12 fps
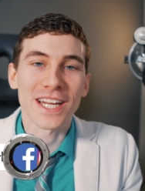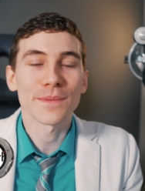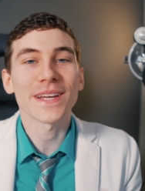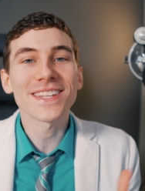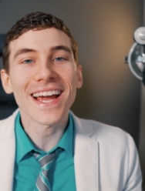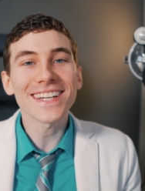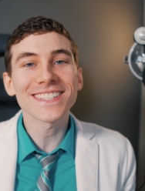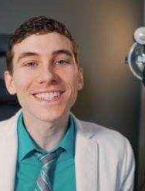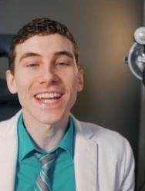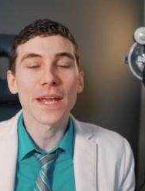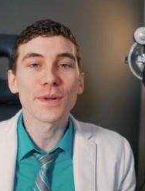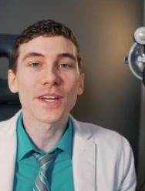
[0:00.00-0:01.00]
And I'm excited
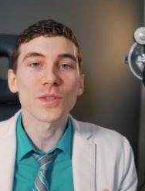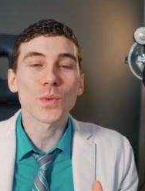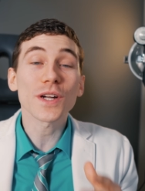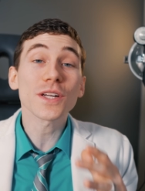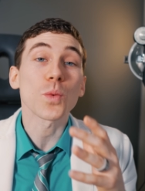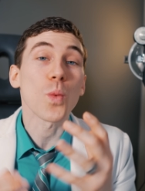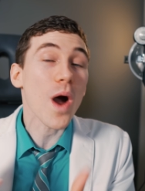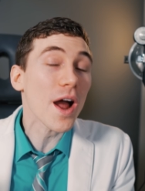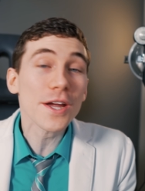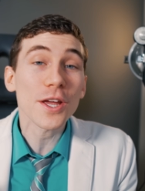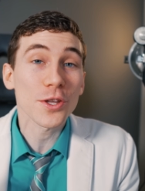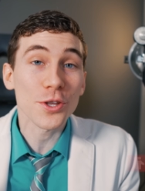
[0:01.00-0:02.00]
today because we're going to
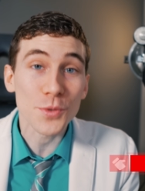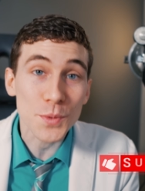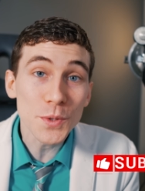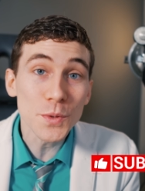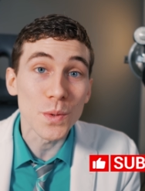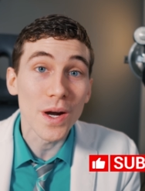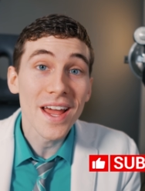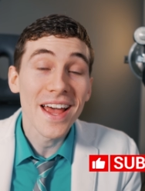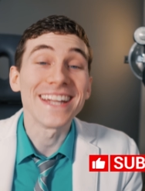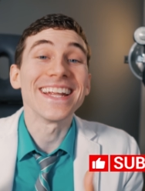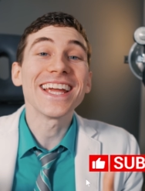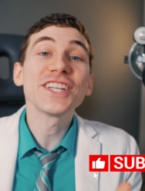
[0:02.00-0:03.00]
walk through
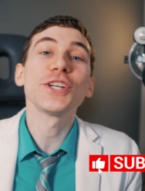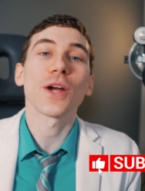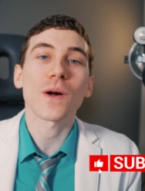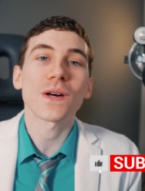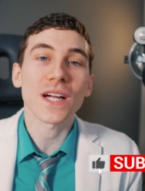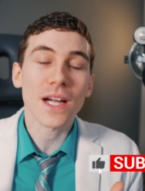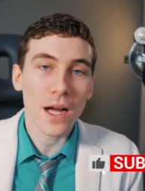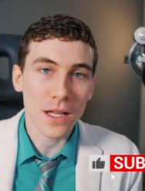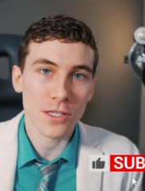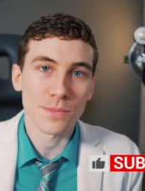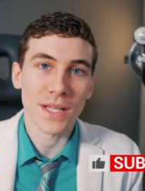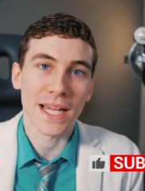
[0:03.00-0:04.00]
an Ishihara
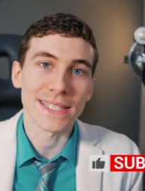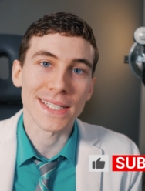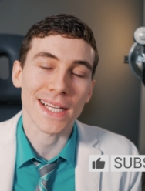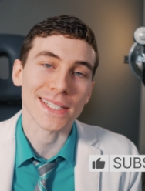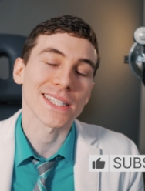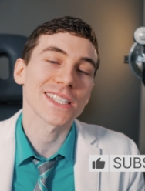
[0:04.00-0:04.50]
colorblind test.